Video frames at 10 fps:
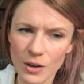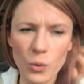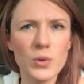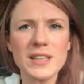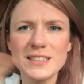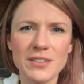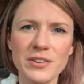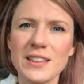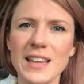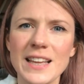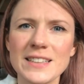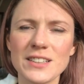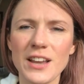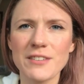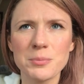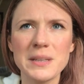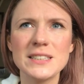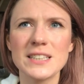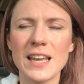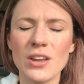all these different things, and you have to
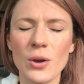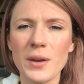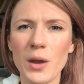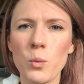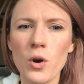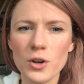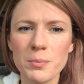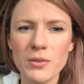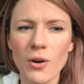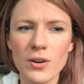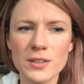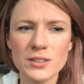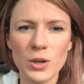piece together, okay, what could be wrong?